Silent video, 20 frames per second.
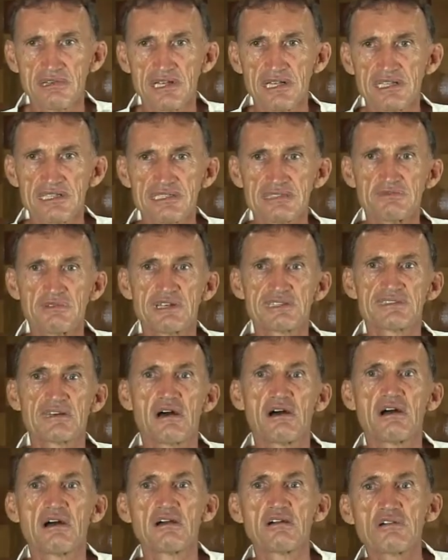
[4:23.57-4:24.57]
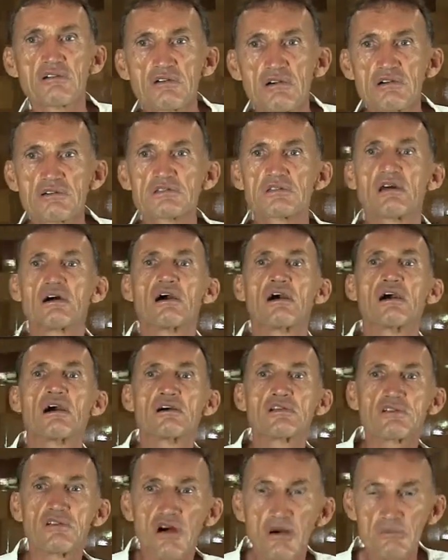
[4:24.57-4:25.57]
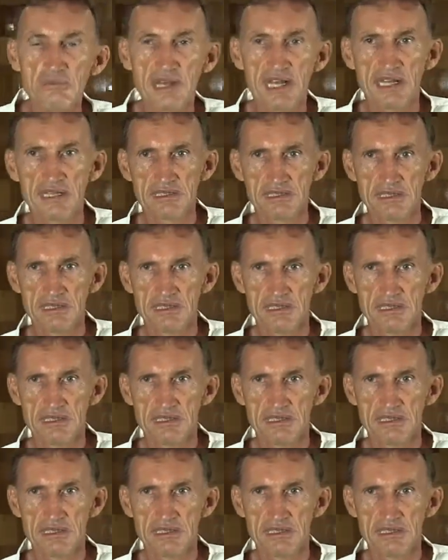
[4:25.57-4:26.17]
It's whether good or bad.